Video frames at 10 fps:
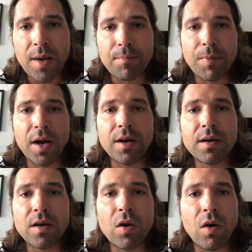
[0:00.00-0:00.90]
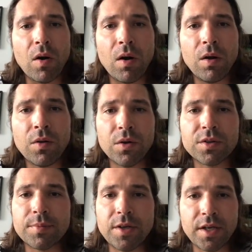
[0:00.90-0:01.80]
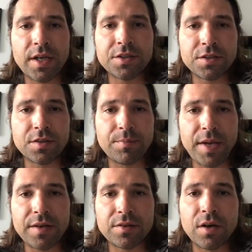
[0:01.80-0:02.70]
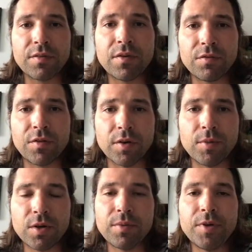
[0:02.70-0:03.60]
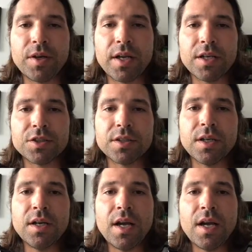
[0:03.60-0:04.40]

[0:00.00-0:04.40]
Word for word: But all those communications are based off verbal communication.